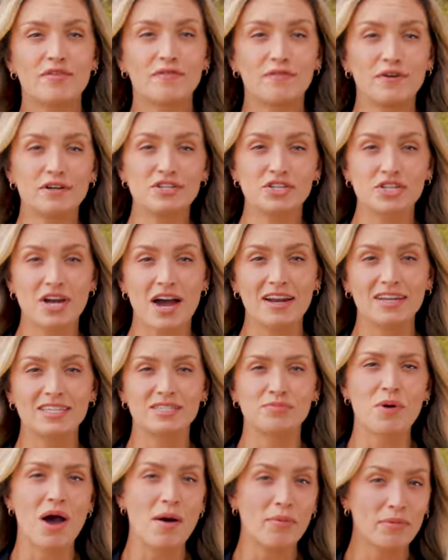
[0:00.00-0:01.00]
The first shot is
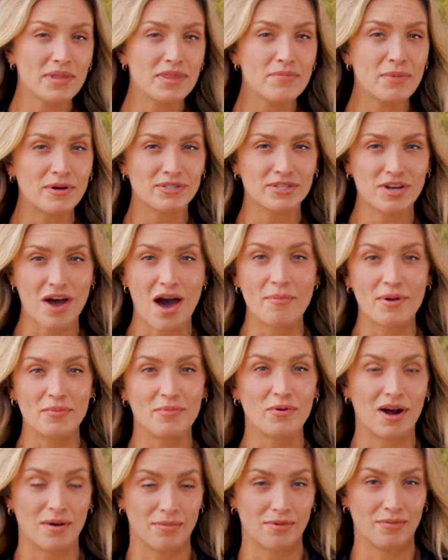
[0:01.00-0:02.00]
probably the most common
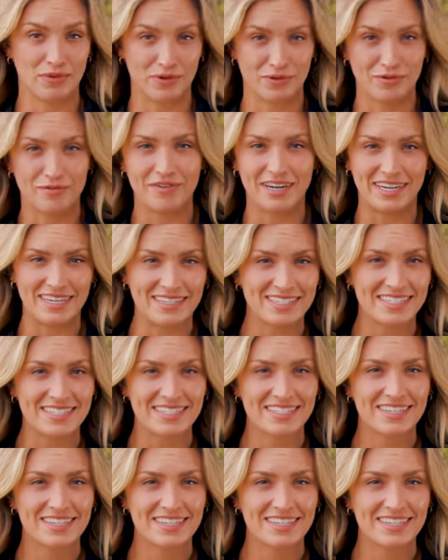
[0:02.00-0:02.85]
problem you'll face.